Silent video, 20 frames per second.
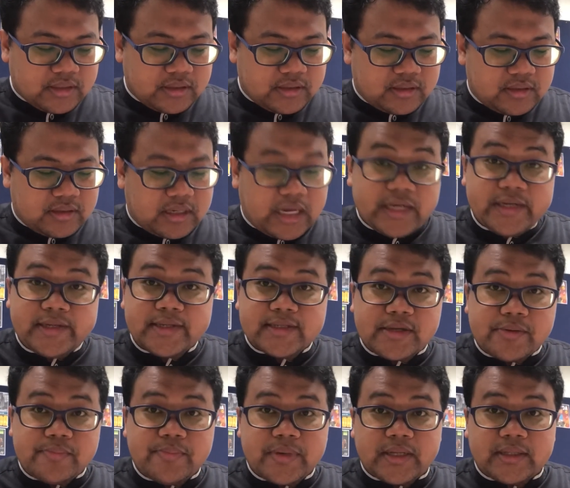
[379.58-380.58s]
Aida
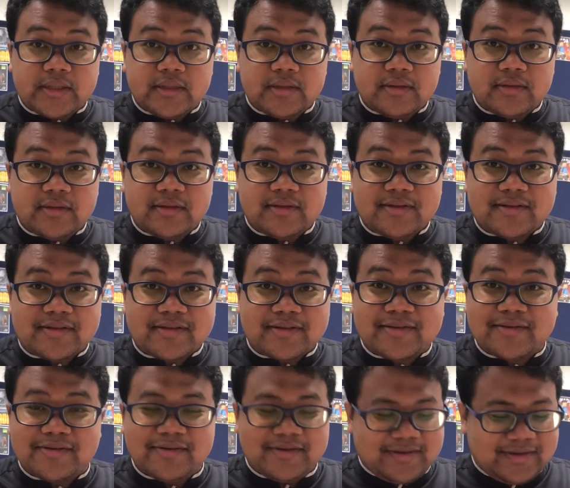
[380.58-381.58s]
Jebat.
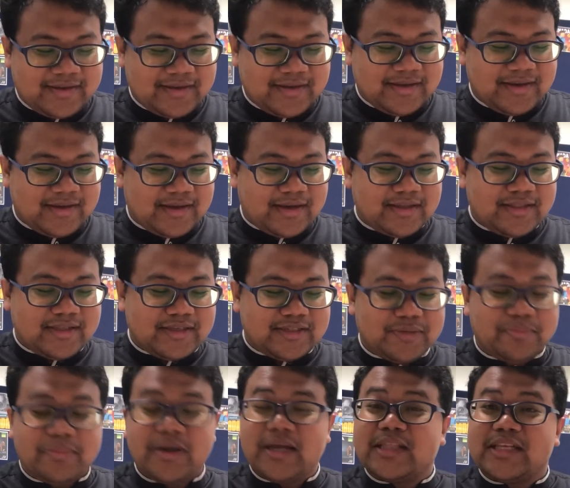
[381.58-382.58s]
Aida
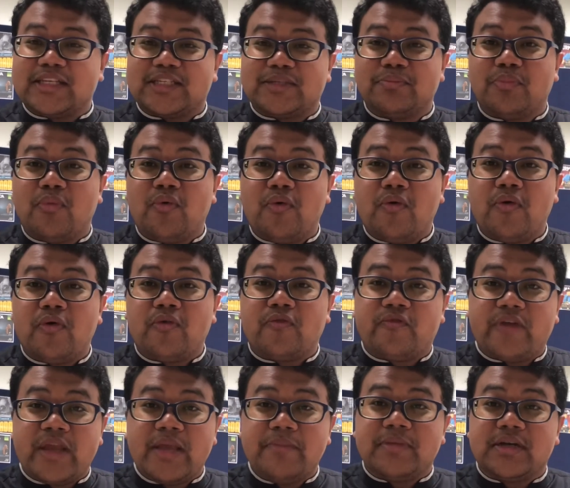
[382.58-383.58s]
Jebat is more
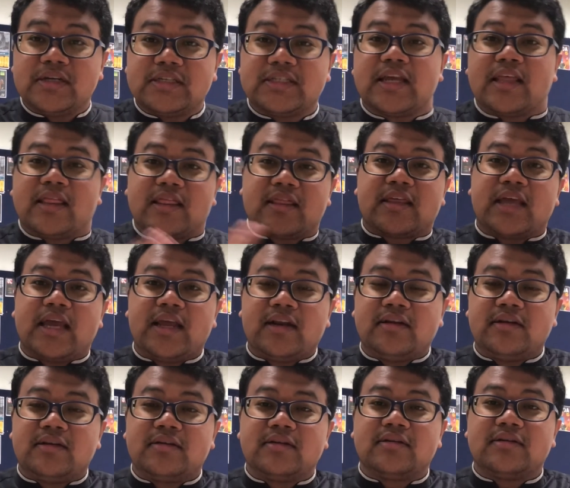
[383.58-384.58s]
famous than
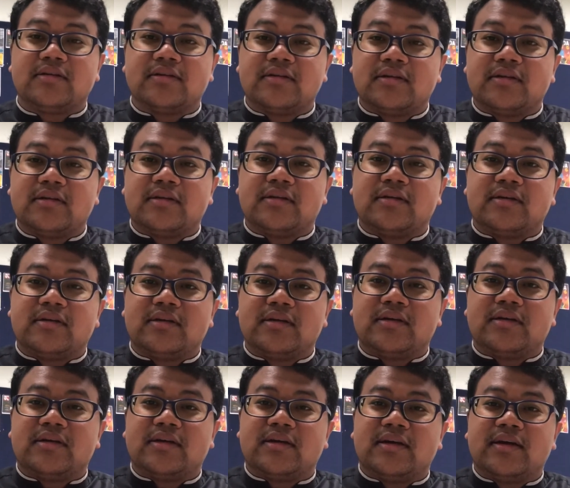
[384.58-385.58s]

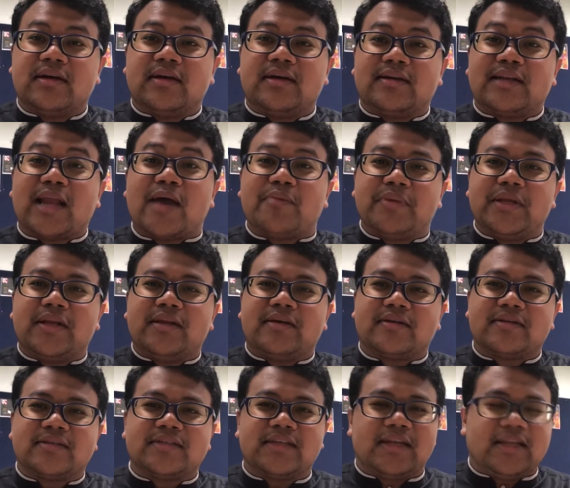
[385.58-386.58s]
Nabila
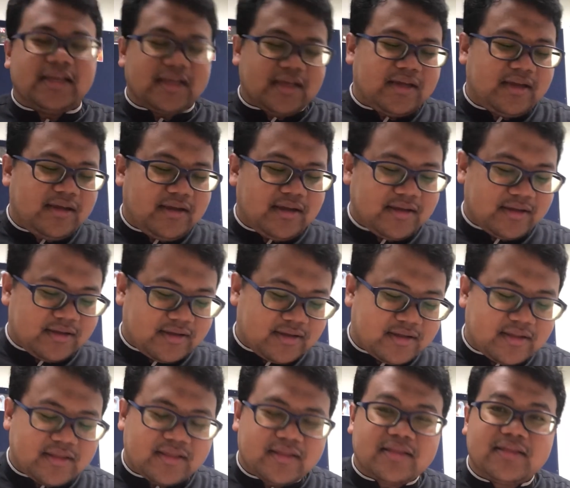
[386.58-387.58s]
Razali.
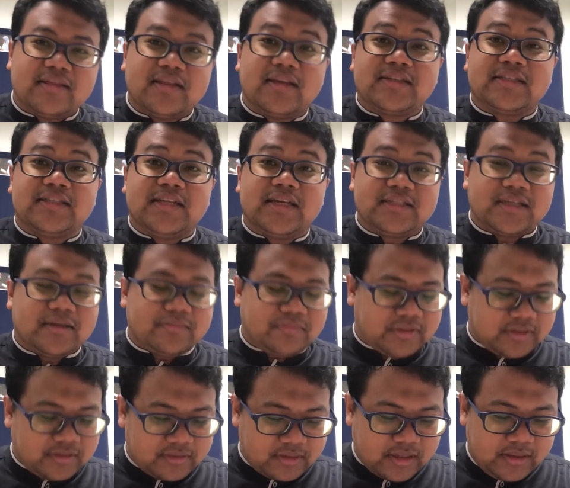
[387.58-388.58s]
That is the example.
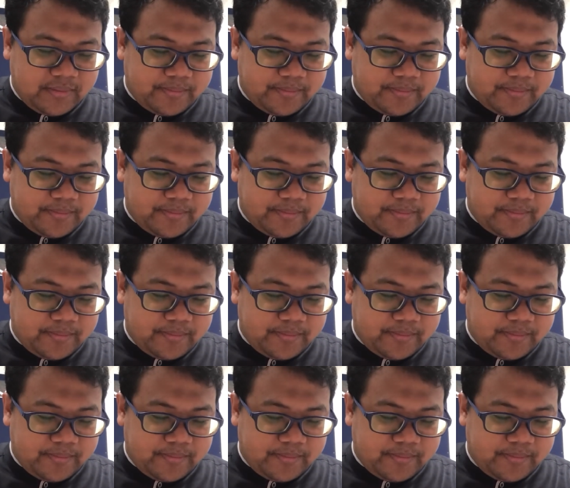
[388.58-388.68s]
Okay.